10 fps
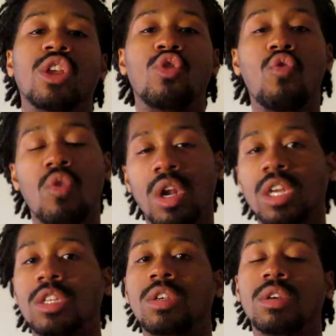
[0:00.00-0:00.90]
you run
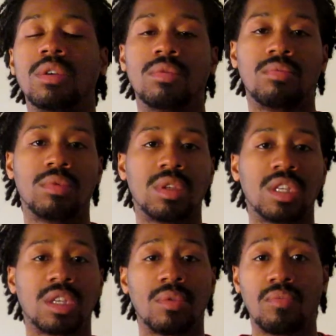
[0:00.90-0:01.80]
into
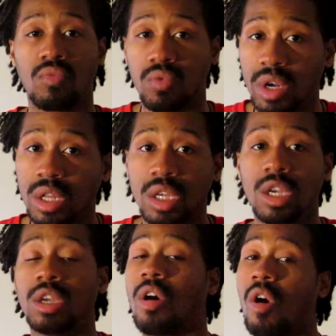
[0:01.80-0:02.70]
some
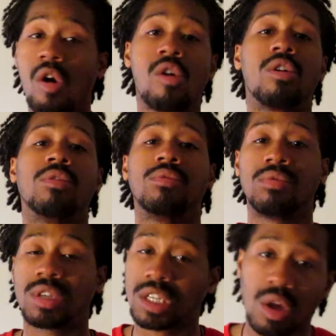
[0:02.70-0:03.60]
really hard
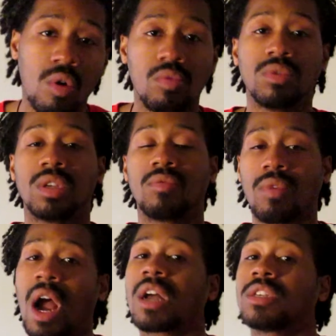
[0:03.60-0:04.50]
stones and
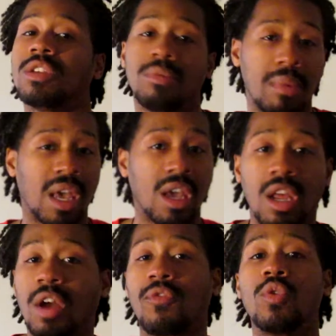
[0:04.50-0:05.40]
rocks, and you may
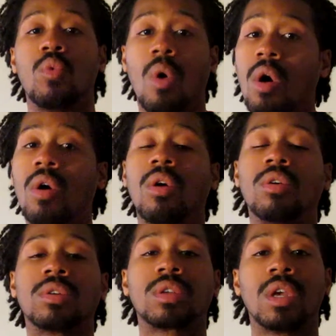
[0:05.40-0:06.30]
hit a few
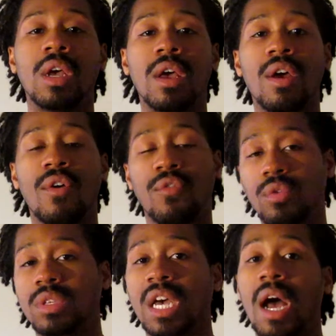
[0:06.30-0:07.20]
walls a
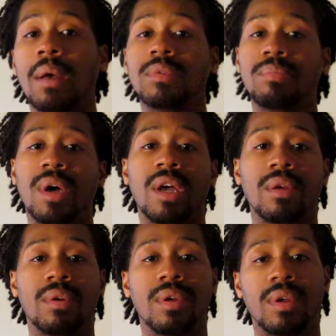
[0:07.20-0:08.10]
few times,
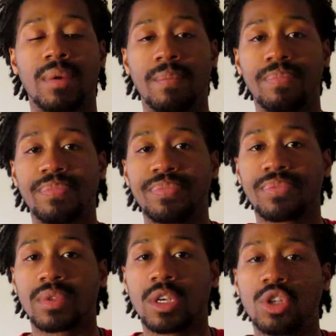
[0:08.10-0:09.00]
but
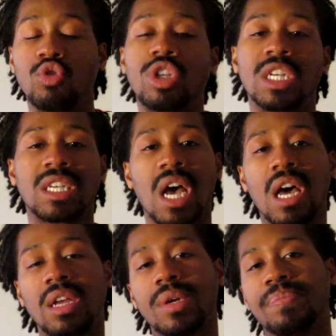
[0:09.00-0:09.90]
you just
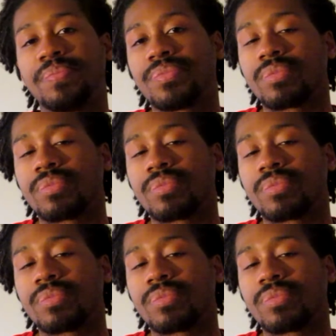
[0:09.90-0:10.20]
kind of,